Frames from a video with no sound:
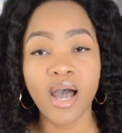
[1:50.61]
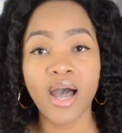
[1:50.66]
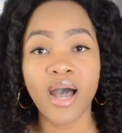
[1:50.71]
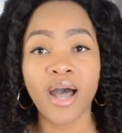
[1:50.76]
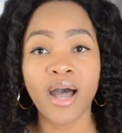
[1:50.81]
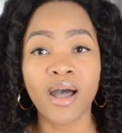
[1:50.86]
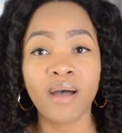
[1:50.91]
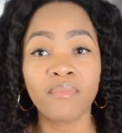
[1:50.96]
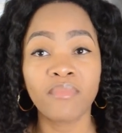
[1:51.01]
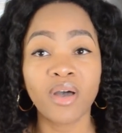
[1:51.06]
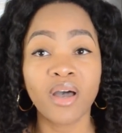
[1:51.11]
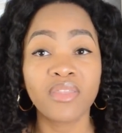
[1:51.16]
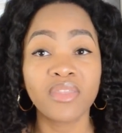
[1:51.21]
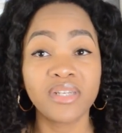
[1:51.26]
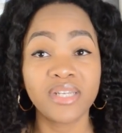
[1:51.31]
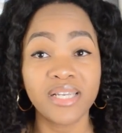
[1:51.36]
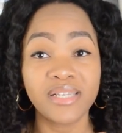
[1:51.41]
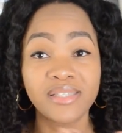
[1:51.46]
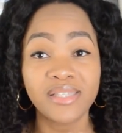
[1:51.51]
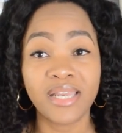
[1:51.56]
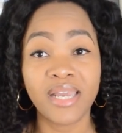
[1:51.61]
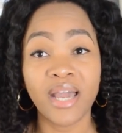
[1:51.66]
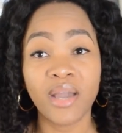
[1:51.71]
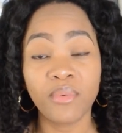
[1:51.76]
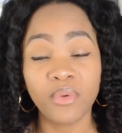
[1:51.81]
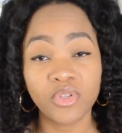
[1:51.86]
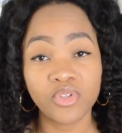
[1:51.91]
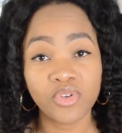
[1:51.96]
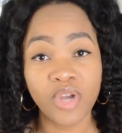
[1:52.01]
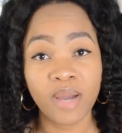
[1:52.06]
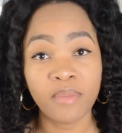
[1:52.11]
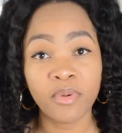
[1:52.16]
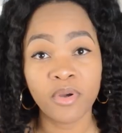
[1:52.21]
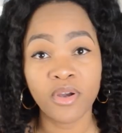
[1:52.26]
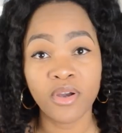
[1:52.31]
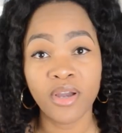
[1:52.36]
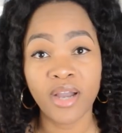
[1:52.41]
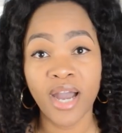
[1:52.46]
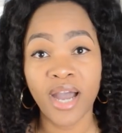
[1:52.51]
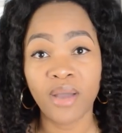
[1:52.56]
Um, on the days that I would drop
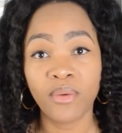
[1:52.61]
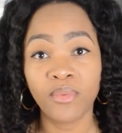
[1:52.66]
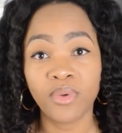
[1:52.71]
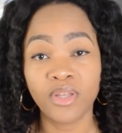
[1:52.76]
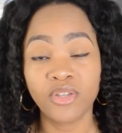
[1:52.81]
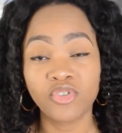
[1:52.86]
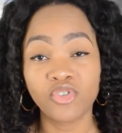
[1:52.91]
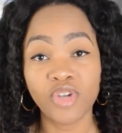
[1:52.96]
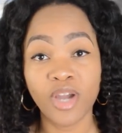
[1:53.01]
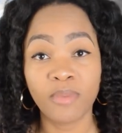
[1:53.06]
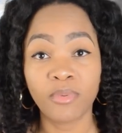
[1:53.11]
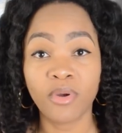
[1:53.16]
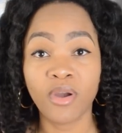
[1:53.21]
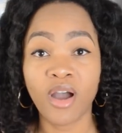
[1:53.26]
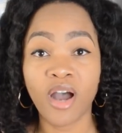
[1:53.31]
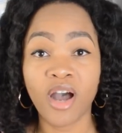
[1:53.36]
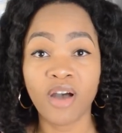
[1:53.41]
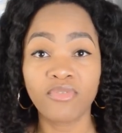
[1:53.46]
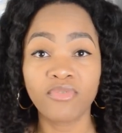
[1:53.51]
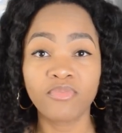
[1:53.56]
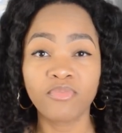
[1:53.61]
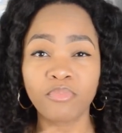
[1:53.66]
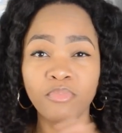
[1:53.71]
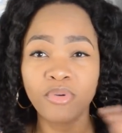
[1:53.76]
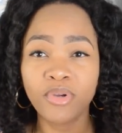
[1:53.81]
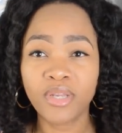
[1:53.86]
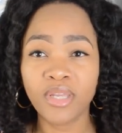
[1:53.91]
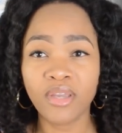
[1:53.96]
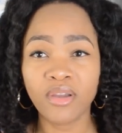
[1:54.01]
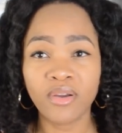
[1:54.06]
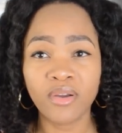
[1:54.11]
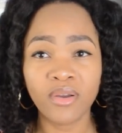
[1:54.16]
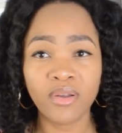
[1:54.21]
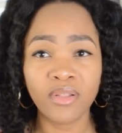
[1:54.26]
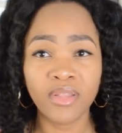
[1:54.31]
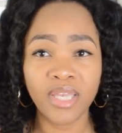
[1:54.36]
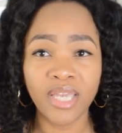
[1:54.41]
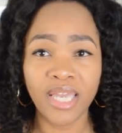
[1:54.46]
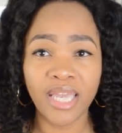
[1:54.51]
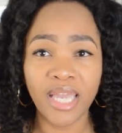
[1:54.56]
her, I would drop her off pretty
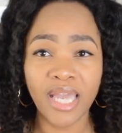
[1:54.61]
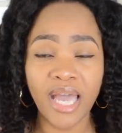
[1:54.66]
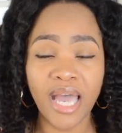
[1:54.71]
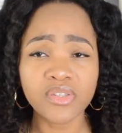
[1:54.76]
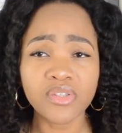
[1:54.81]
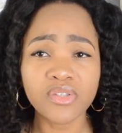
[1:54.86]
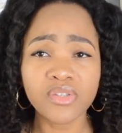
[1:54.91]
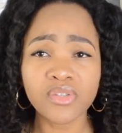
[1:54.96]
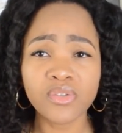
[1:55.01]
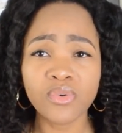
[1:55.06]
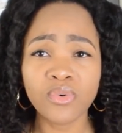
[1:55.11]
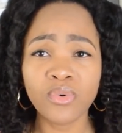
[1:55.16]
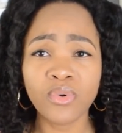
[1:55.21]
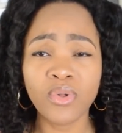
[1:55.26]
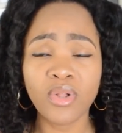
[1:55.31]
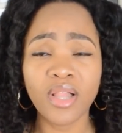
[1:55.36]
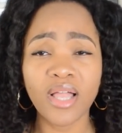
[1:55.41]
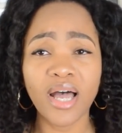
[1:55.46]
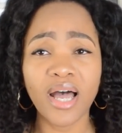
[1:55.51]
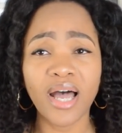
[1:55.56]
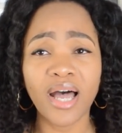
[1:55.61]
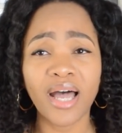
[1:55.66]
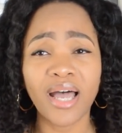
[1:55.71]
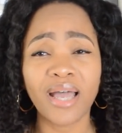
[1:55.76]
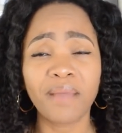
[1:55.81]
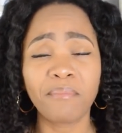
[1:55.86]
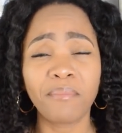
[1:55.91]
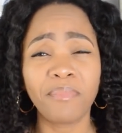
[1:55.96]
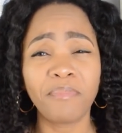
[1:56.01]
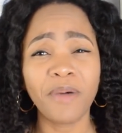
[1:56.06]
early to school, uh,